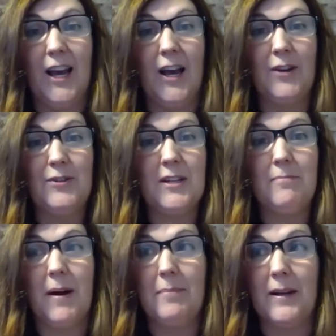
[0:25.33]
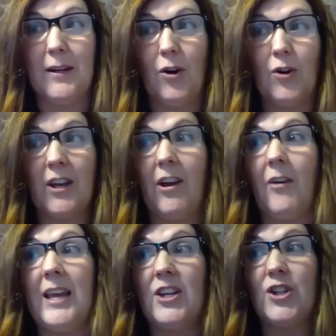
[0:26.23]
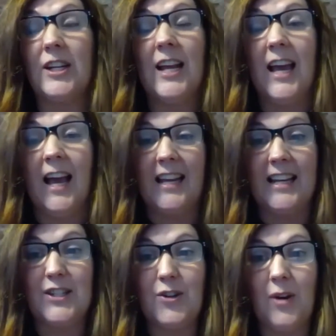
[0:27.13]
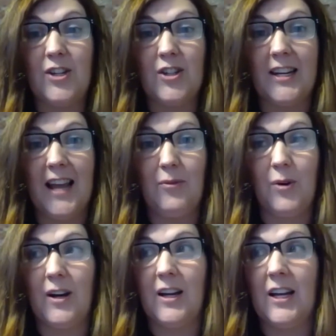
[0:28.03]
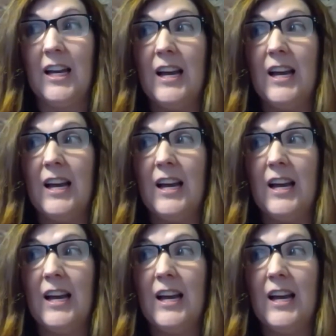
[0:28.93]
hosted by Belong, the Cohesion and Integration Network.